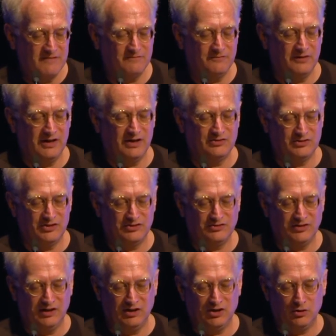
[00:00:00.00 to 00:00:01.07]
every
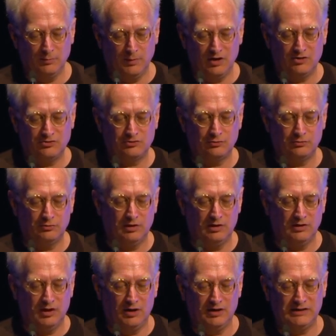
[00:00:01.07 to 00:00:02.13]
existing commercial
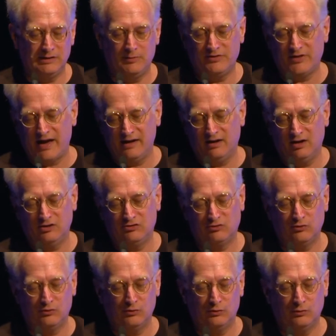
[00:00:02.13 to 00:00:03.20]
learning with AI
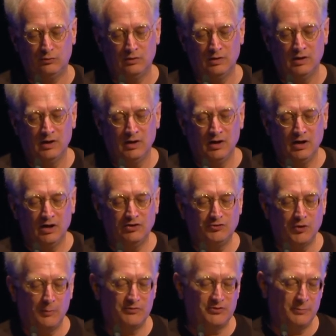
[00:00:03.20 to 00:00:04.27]
tool
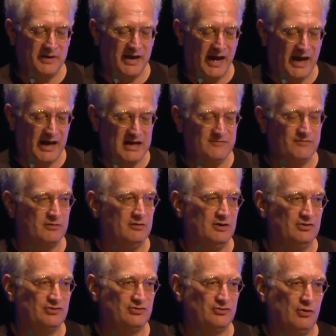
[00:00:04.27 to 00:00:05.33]
adopts a
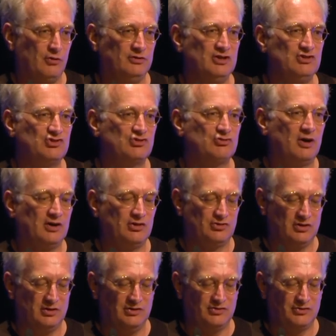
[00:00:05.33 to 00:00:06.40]
behaviorist or an
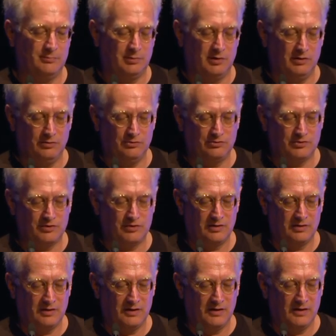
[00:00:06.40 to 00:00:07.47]
instructionist approach.
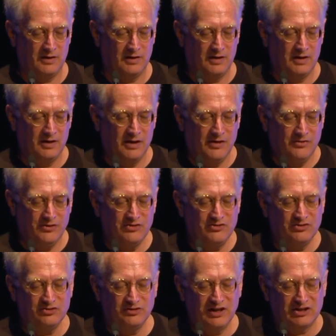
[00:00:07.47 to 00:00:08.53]

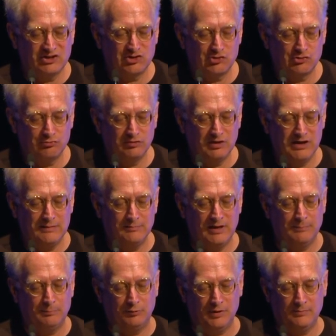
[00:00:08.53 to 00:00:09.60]
This is an
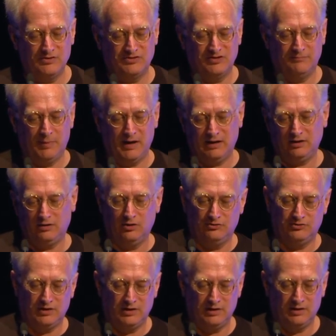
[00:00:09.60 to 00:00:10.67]
extremely primitive
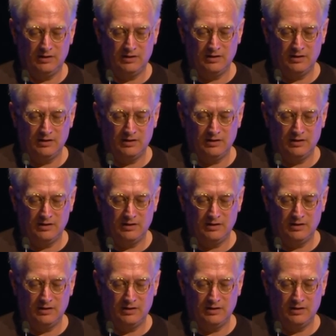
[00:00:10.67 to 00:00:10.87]
pedagogy